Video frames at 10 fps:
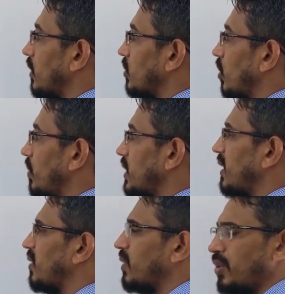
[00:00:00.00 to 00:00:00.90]
So
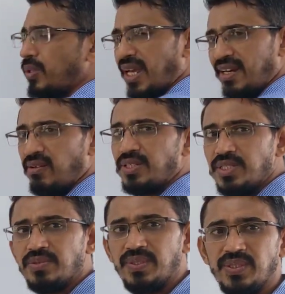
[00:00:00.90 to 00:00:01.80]
obviously no need to
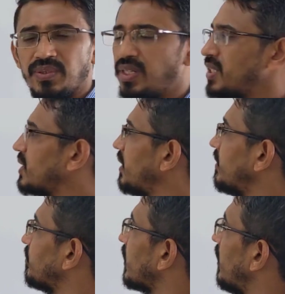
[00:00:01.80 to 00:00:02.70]
calculations once you
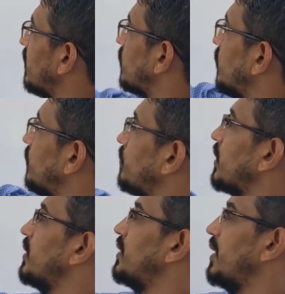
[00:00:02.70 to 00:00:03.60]
understand. So
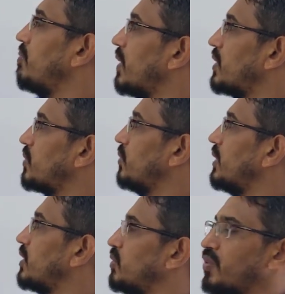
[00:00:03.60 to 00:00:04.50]
3 plus 2,
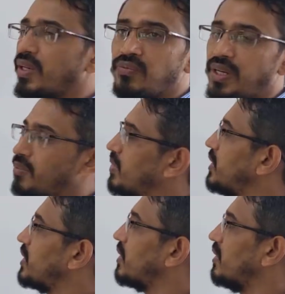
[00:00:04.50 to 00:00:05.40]
that should be what? 5
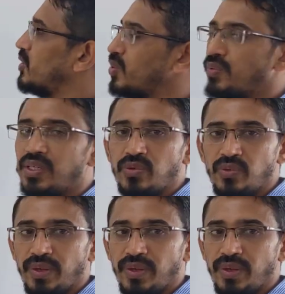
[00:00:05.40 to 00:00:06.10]
means this current should be what?